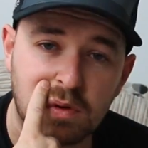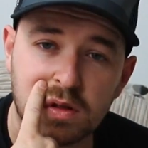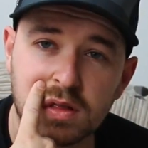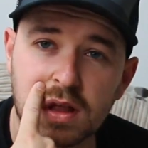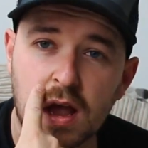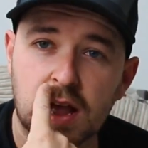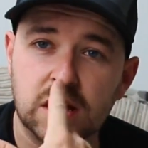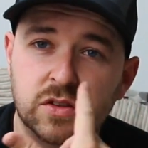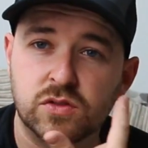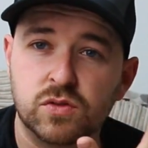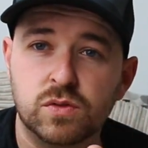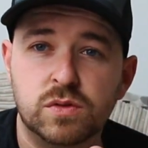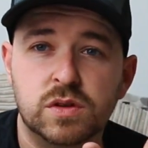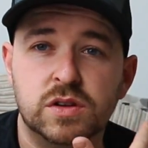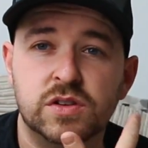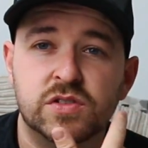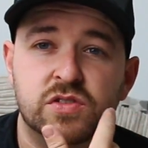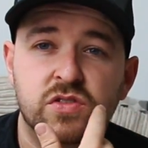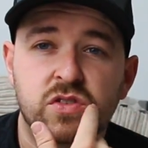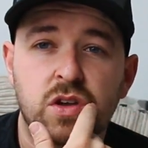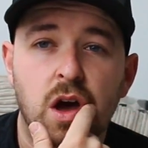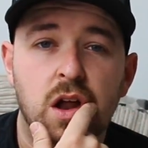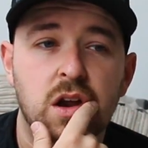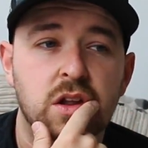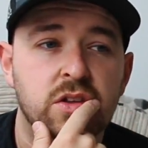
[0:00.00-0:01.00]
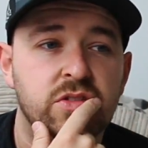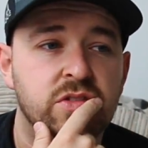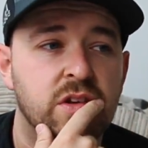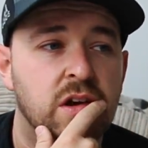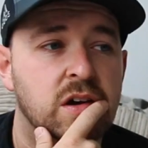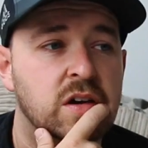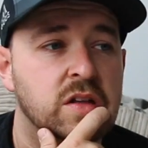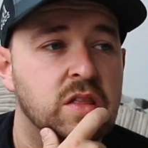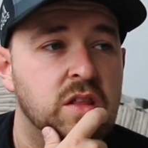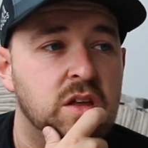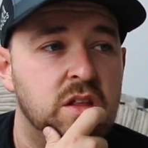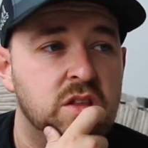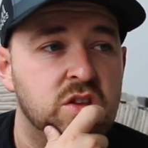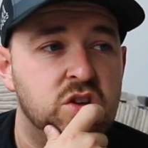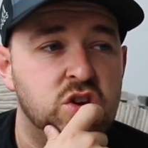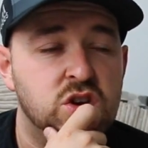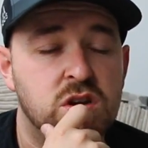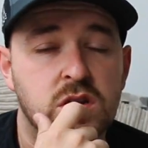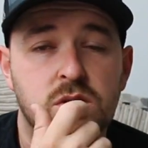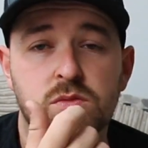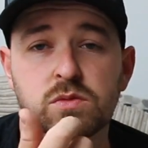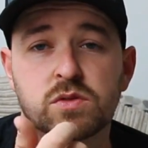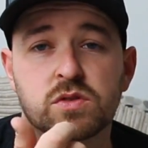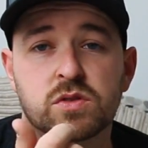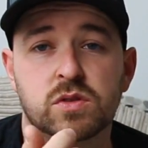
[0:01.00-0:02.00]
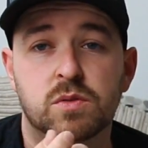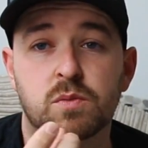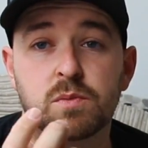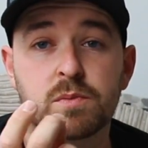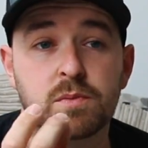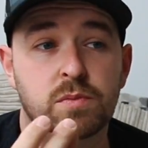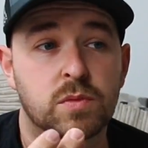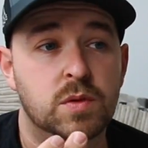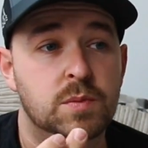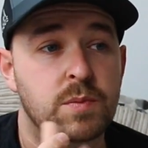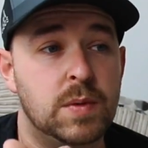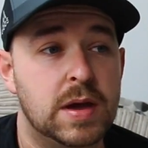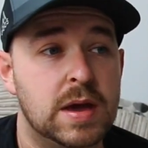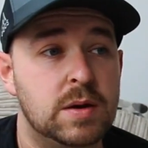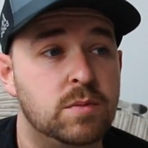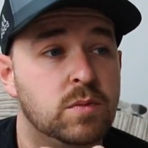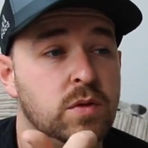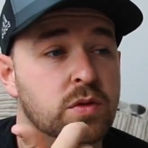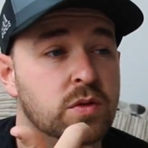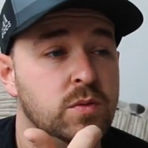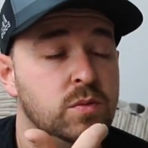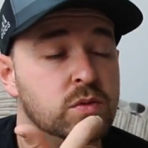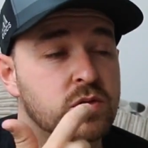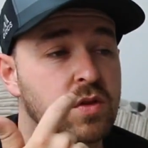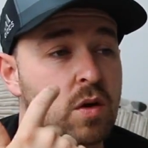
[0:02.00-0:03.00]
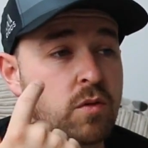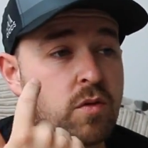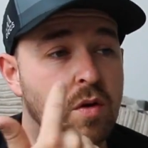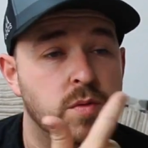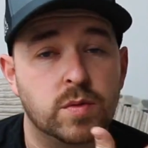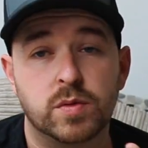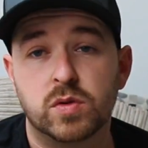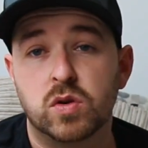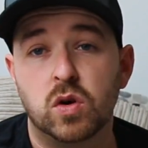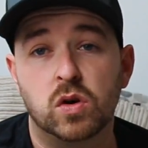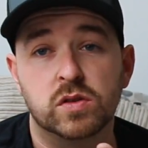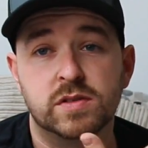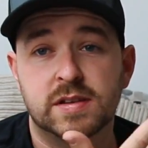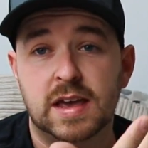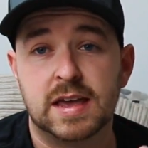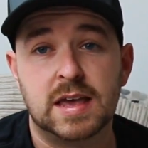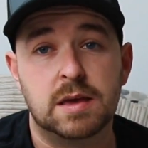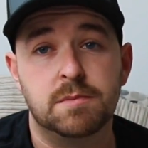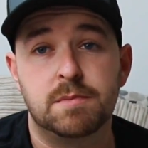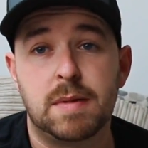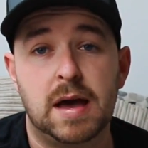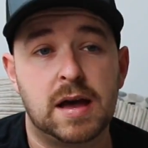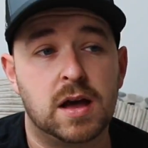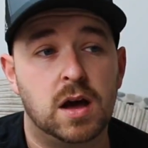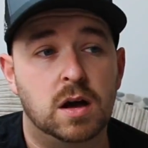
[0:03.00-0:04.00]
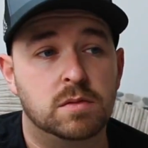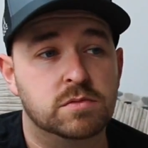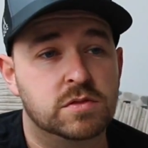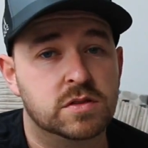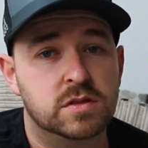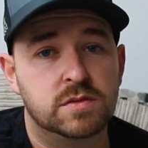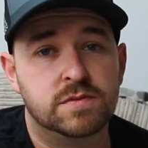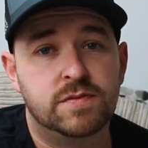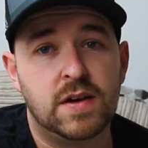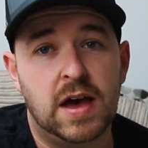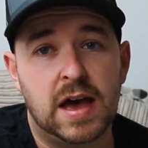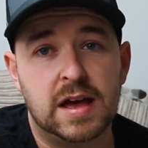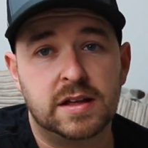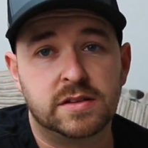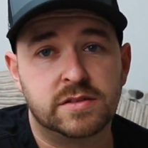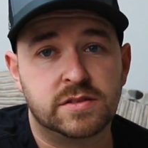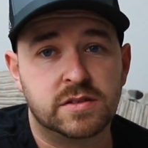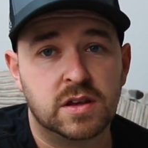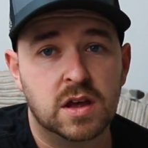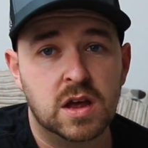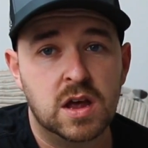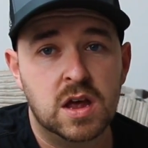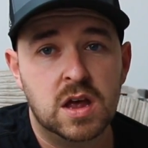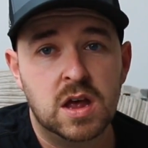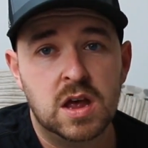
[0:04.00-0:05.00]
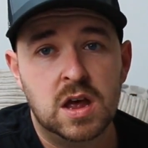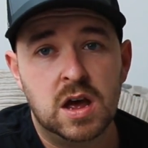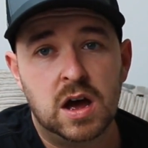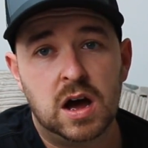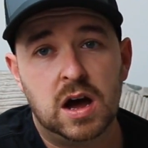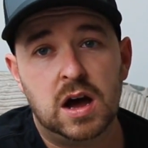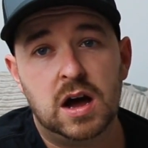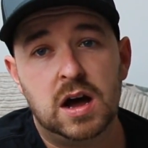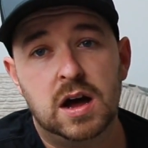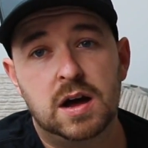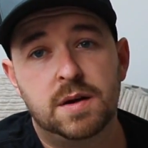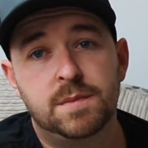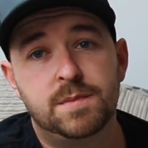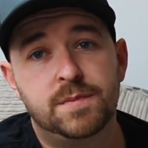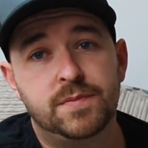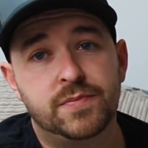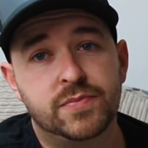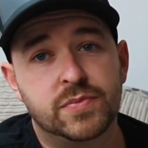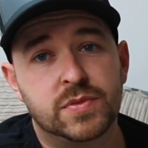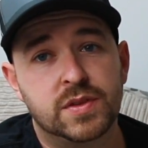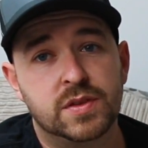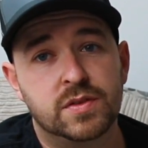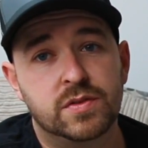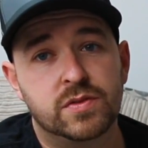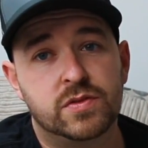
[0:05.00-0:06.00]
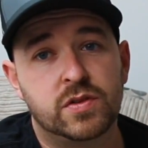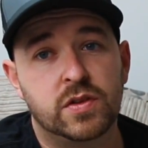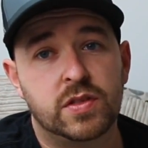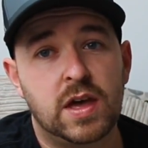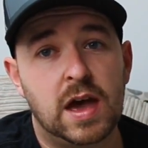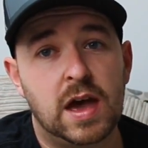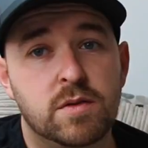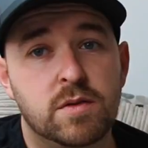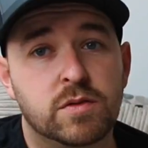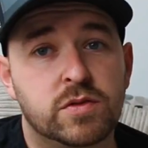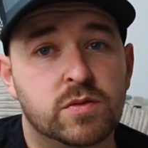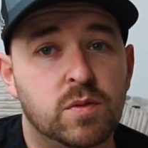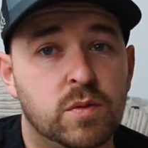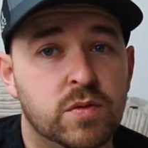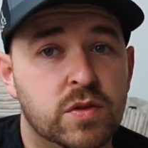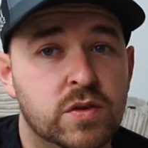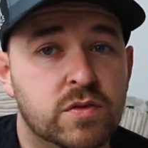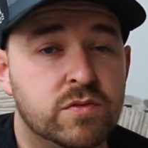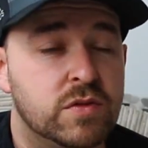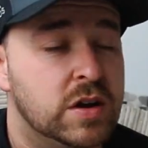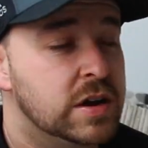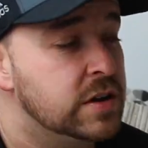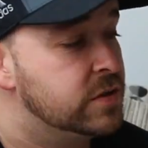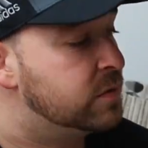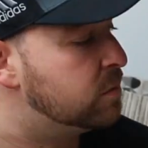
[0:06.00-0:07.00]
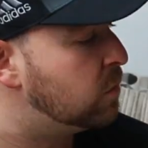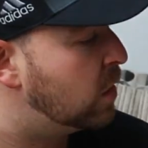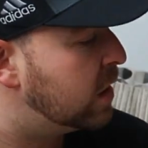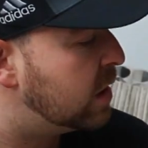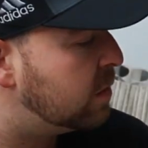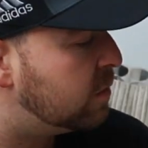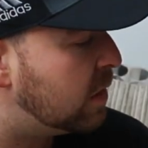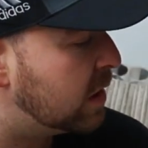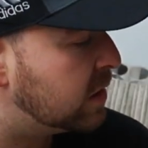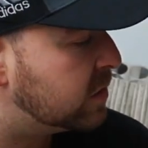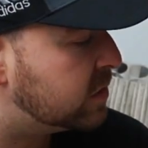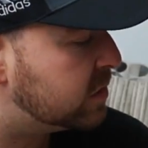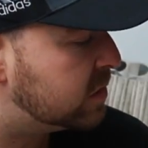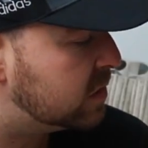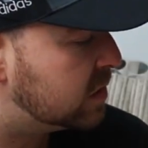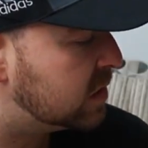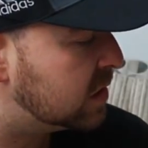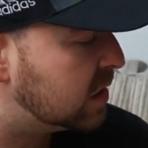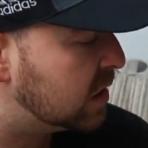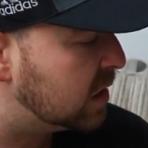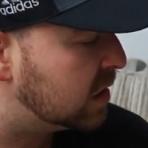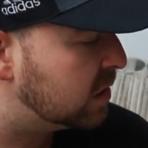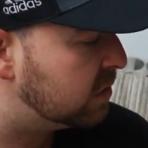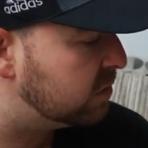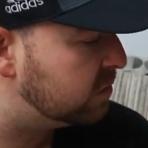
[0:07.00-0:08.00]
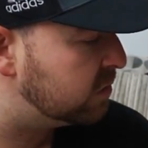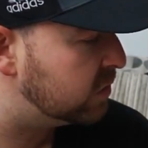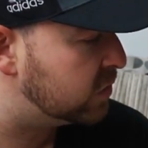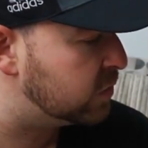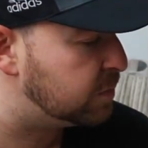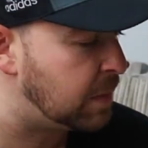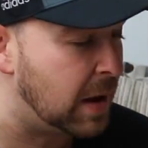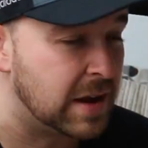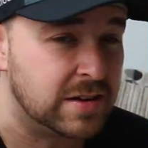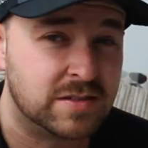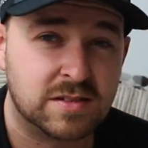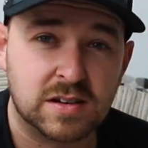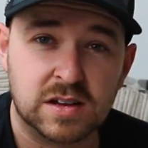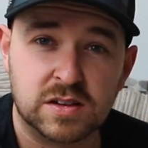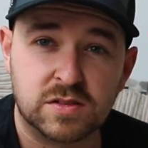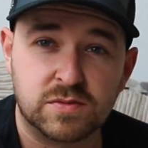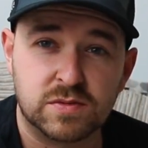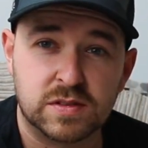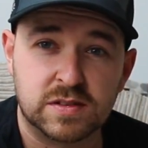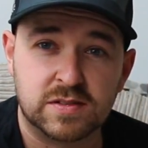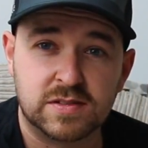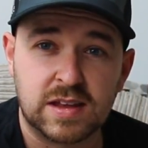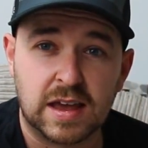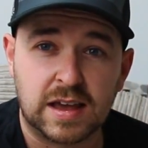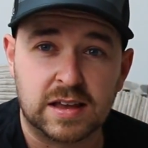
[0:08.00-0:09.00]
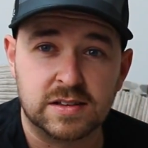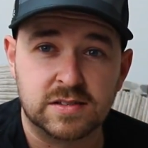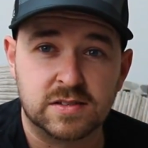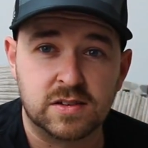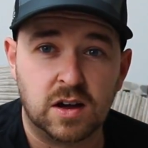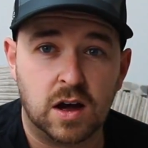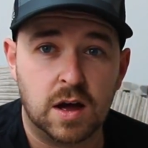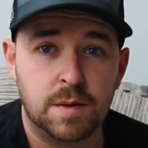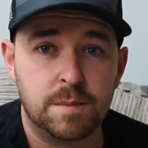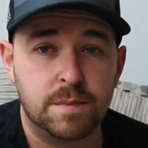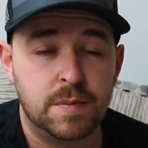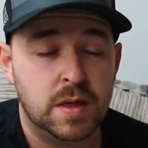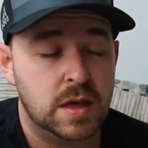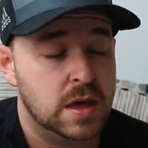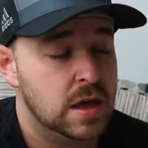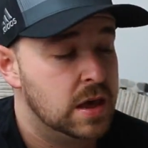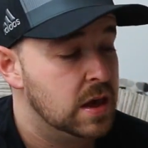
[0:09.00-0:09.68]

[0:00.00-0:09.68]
one day and saw that his skull had sunk, and then she was the main one that was like, right, we've got to take him back up to the vets. So was the reason why he went to the specialist for the second time.